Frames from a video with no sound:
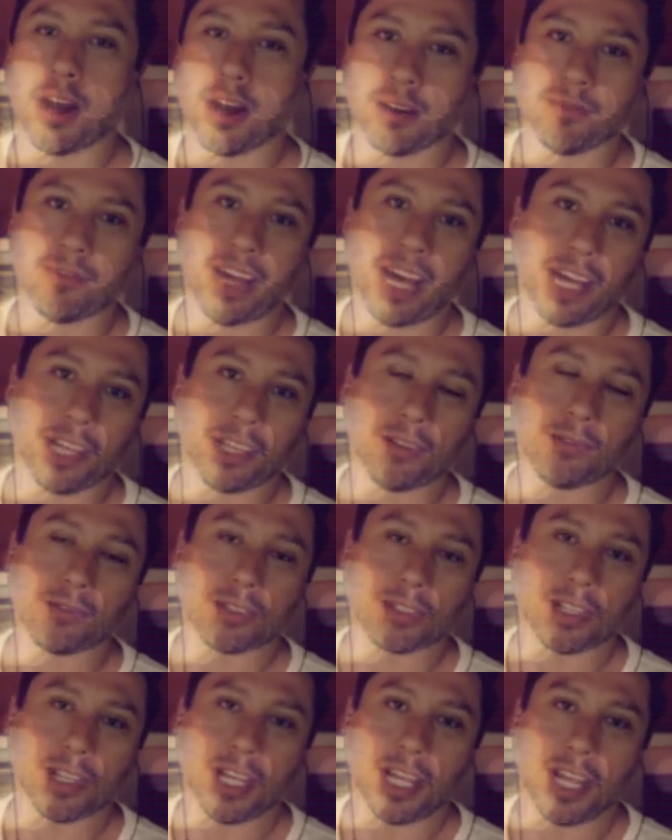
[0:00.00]
psychology
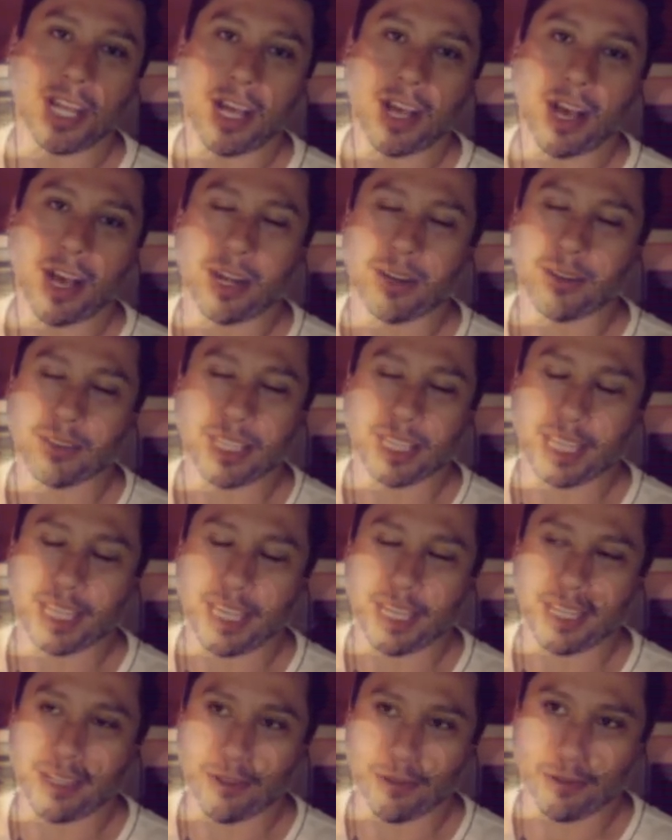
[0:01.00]
is probably a better
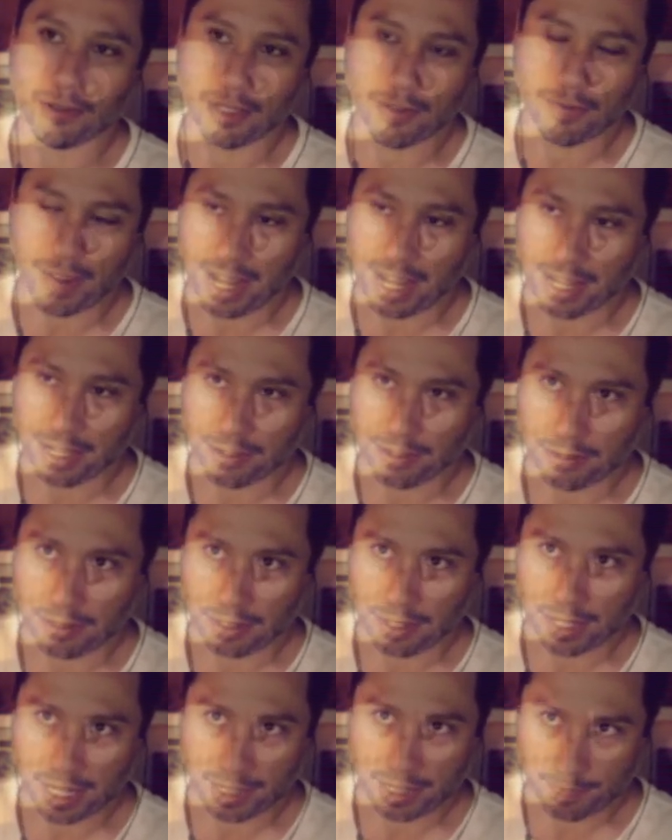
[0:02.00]
basis than
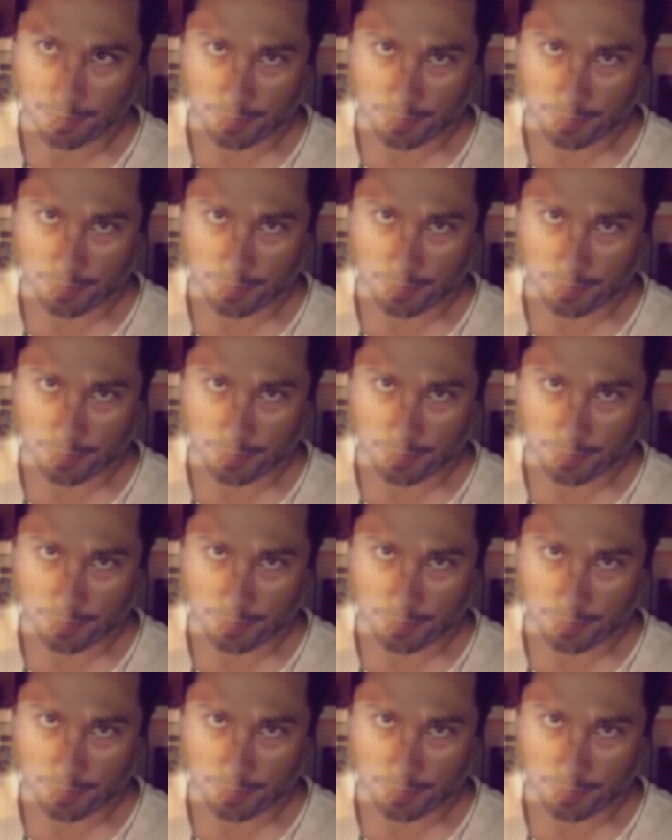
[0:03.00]
evolution.